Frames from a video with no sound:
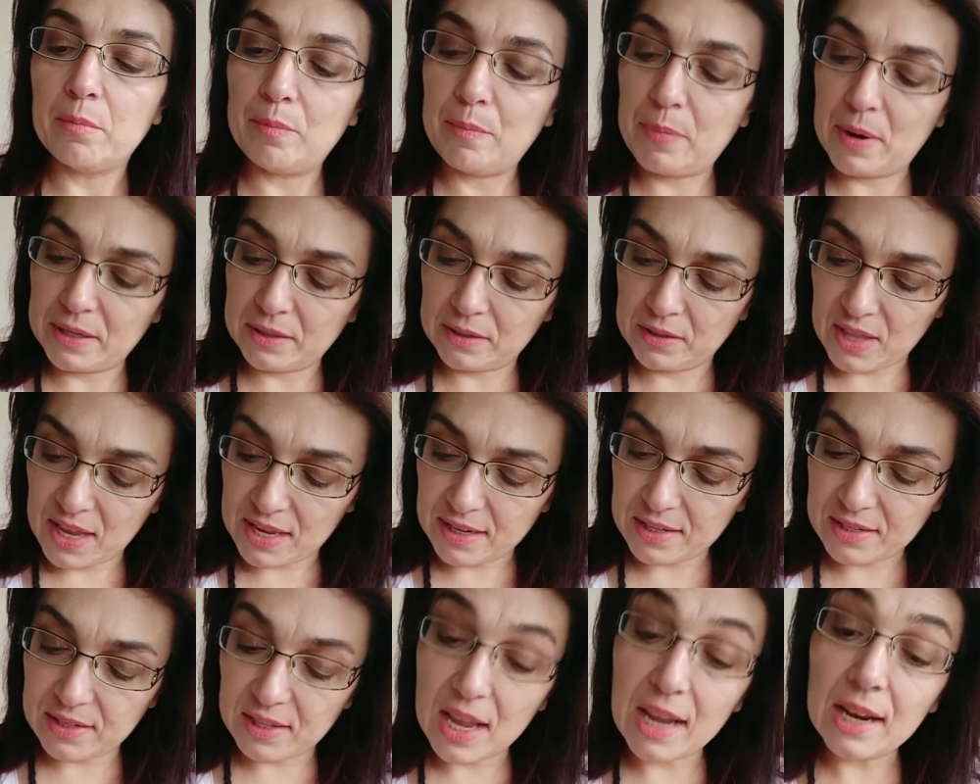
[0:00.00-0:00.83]
But
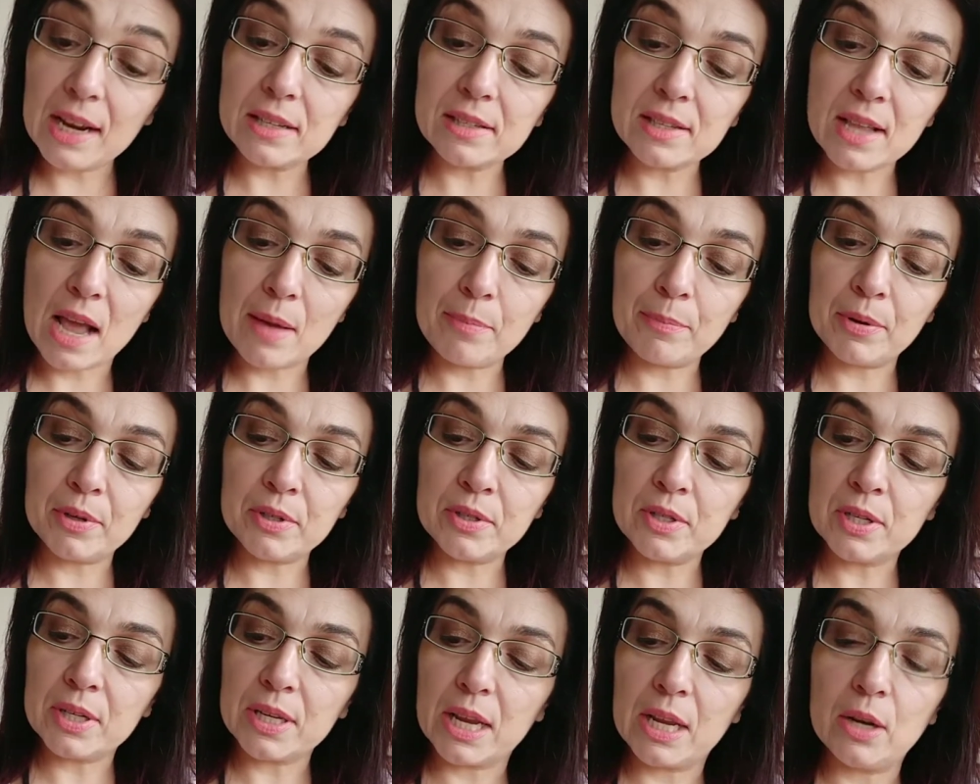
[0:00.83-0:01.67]
that has
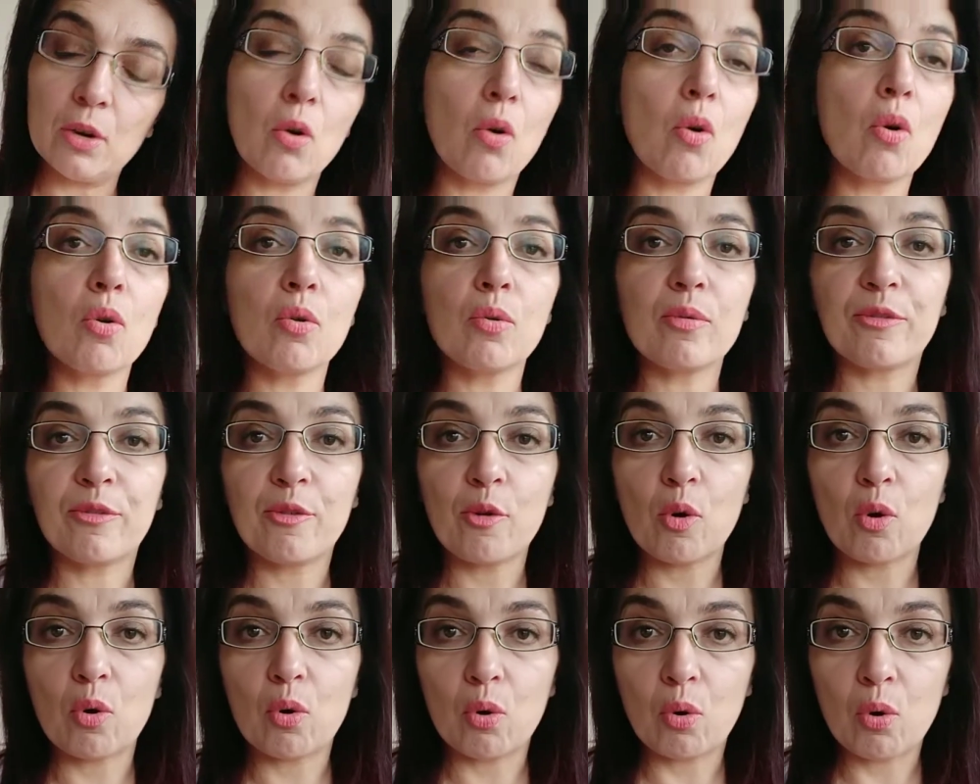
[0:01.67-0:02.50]
happened in all
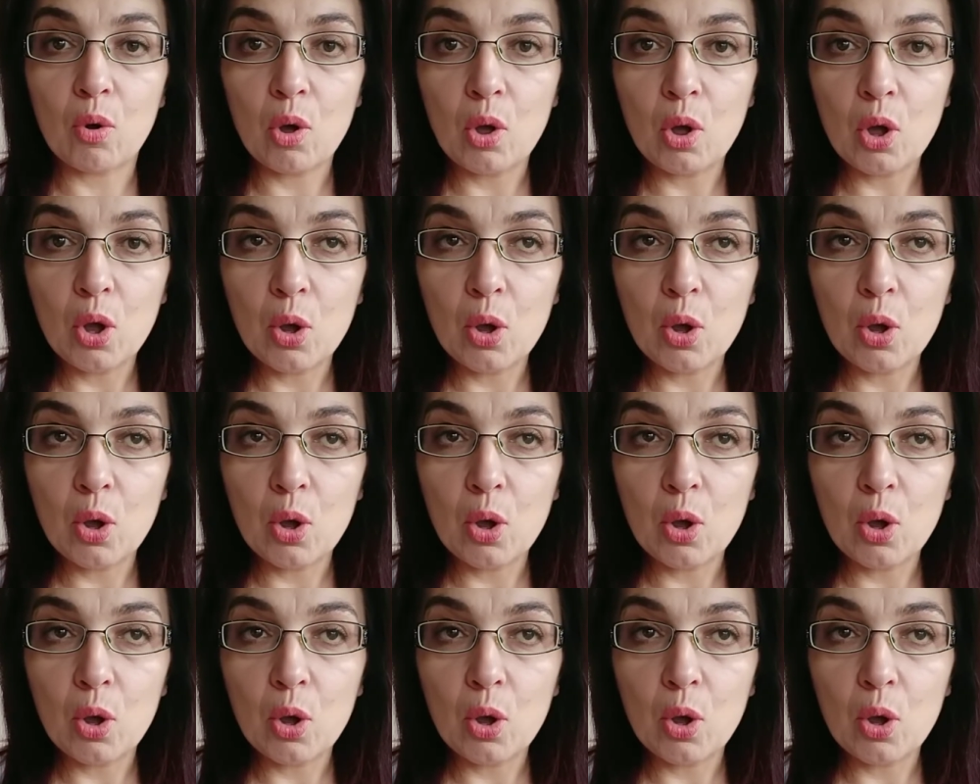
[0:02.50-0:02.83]
four,